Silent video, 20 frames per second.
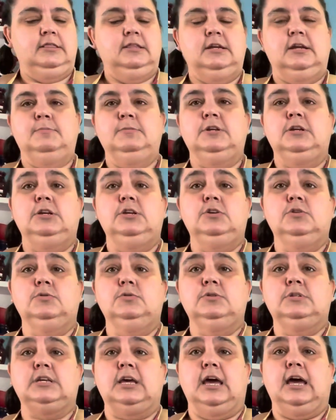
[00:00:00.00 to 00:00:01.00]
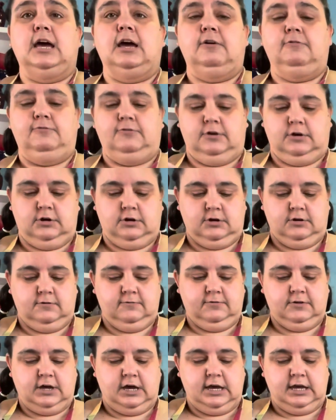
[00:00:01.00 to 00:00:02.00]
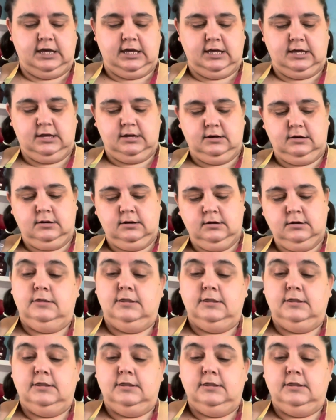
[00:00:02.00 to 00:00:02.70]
Then I'm going to use 1/2 of cayenne.